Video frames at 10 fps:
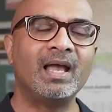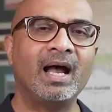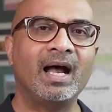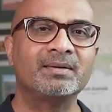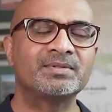
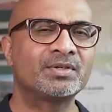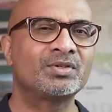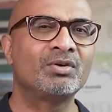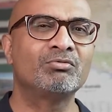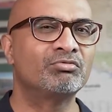So
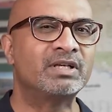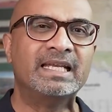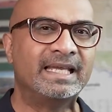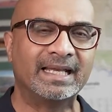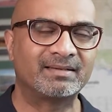you don't
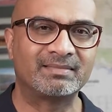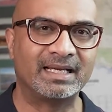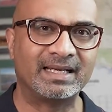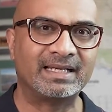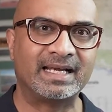really get
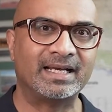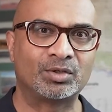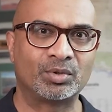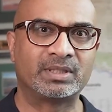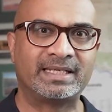that entire
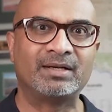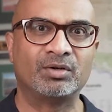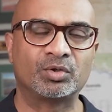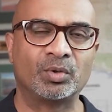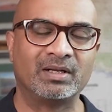10
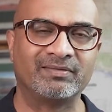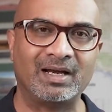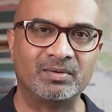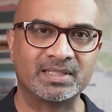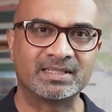or 12
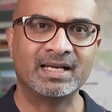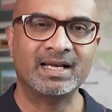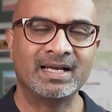hours